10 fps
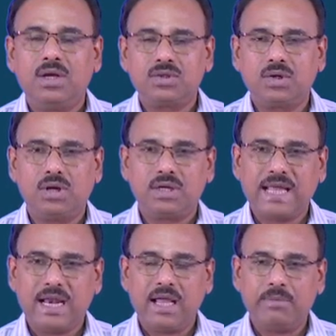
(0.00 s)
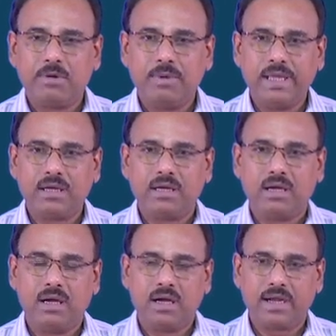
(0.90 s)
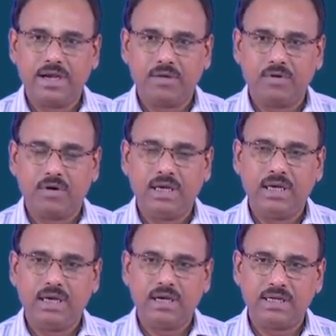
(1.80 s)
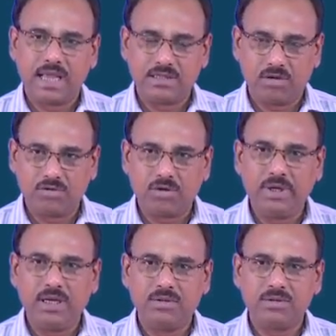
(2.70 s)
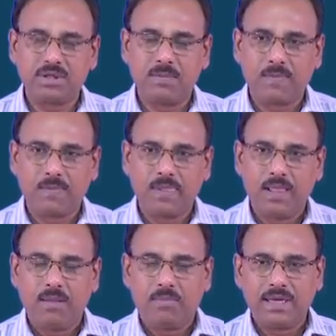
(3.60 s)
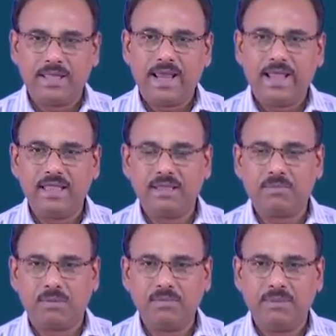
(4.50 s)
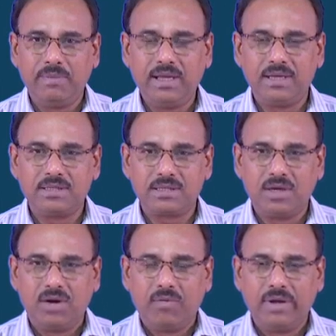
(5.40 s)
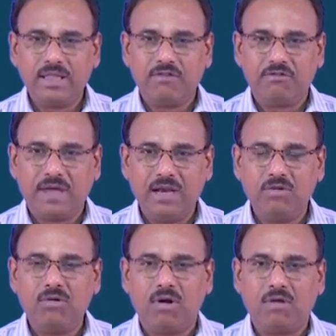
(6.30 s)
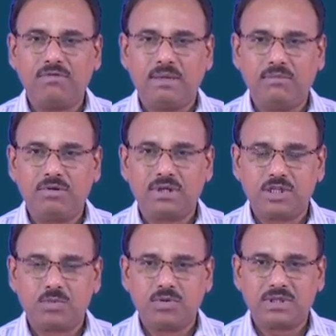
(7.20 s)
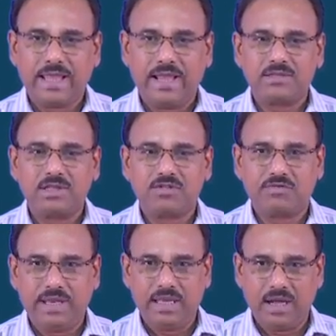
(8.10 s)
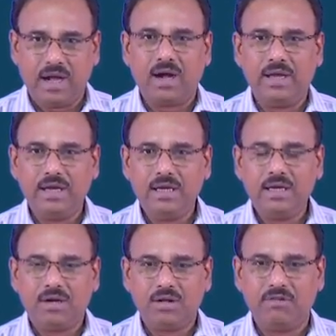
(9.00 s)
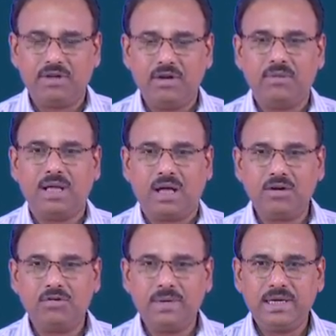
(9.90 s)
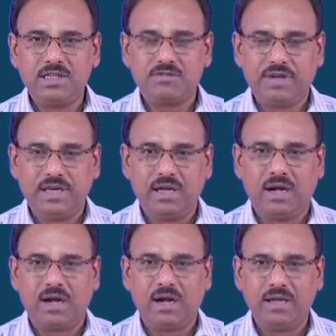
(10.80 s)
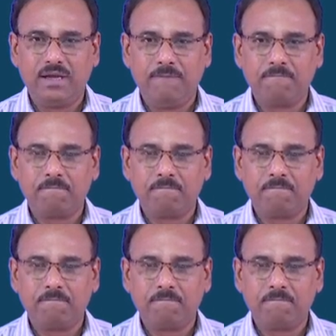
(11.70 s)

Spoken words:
So, tan hyperbolic kind of nonlinearity has also been used, but there again the problem is when the value of W transpose X is very high, or the value of the argument is very high,